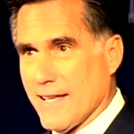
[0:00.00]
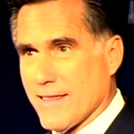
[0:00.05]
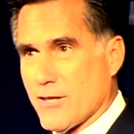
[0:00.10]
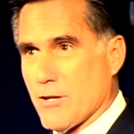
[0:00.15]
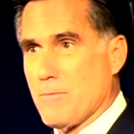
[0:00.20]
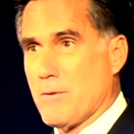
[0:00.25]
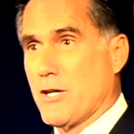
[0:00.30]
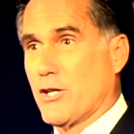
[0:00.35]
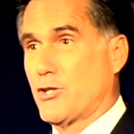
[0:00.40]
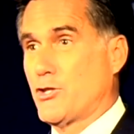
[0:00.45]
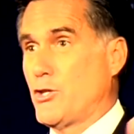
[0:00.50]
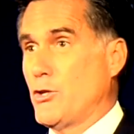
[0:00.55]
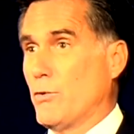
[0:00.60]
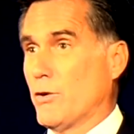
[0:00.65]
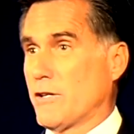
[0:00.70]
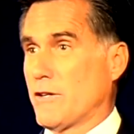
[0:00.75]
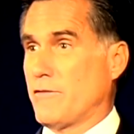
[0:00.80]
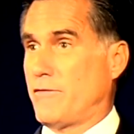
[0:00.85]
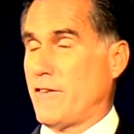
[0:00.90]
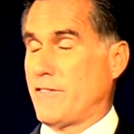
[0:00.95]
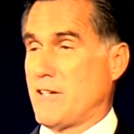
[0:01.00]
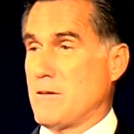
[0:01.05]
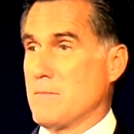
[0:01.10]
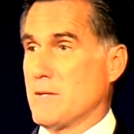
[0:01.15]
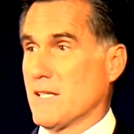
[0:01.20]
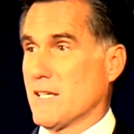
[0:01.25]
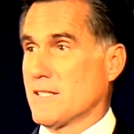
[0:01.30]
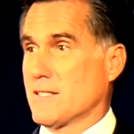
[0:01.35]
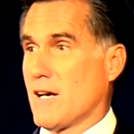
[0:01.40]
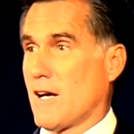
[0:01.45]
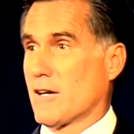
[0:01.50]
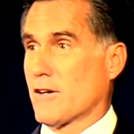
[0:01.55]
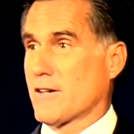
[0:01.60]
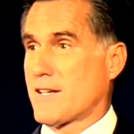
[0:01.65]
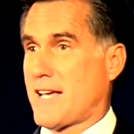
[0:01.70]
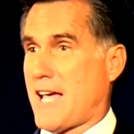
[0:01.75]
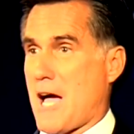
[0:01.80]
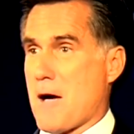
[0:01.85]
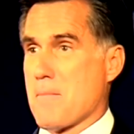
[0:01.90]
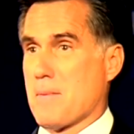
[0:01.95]
there'd be a $250 million
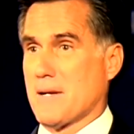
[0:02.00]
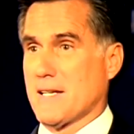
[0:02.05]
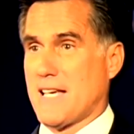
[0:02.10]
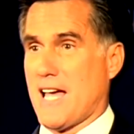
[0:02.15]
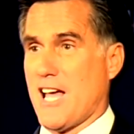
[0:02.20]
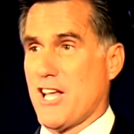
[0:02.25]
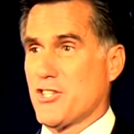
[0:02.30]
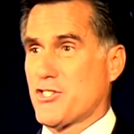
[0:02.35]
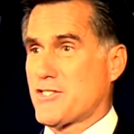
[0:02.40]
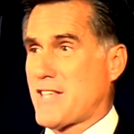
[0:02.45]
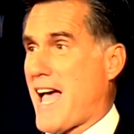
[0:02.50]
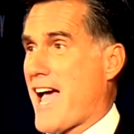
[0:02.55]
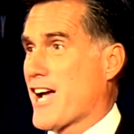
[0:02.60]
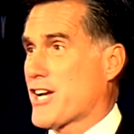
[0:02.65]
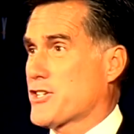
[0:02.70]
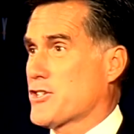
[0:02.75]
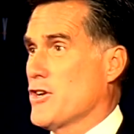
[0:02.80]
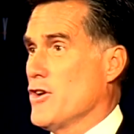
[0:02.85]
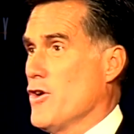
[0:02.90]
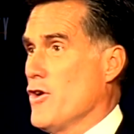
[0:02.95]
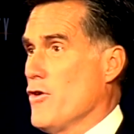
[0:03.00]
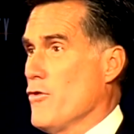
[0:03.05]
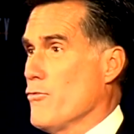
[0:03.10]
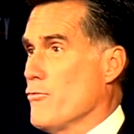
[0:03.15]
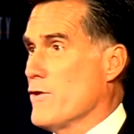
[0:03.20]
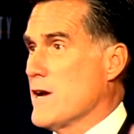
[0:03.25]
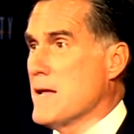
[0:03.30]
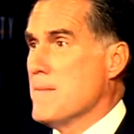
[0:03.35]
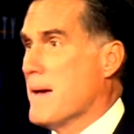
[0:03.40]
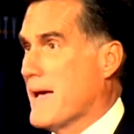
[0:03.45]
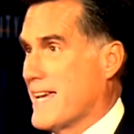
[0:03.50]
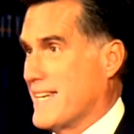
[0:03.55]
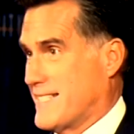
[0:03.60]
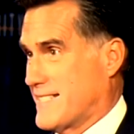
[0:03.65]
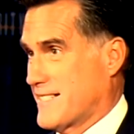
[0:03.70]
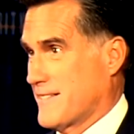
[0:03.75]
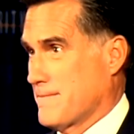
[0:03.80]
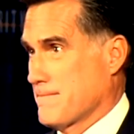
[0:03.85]
capital gains tax rebate.